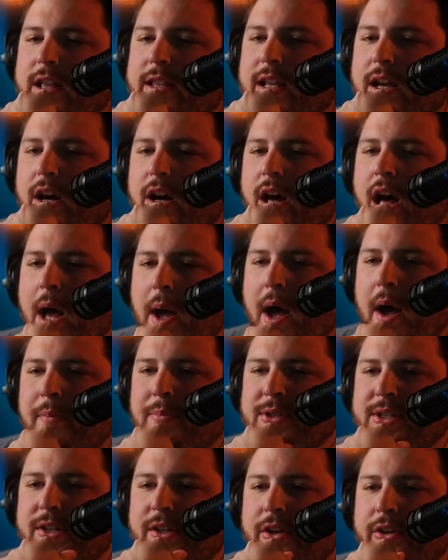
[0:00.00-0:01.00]
the
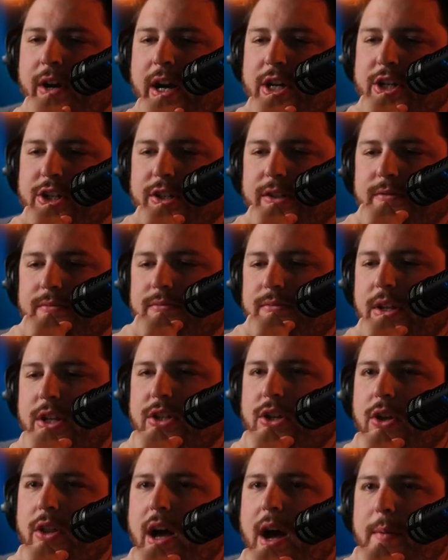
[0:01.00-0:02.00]
opposite direction. Let's
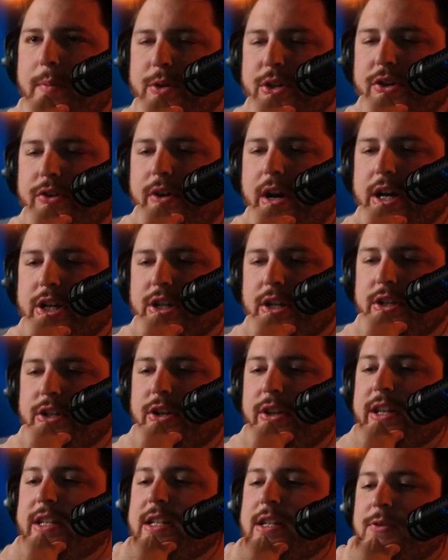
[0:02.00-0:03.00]
go the opposite direction. So
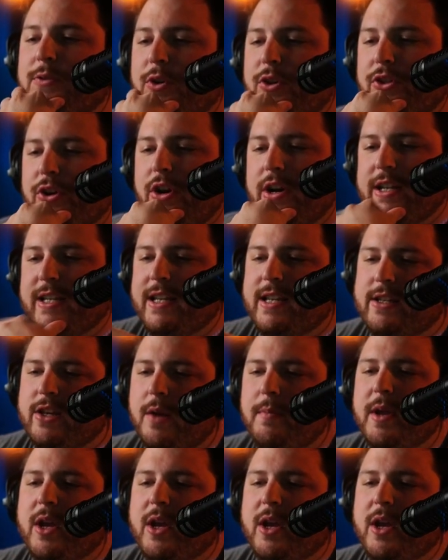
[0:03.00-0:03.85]
this is for 30s. This is going to be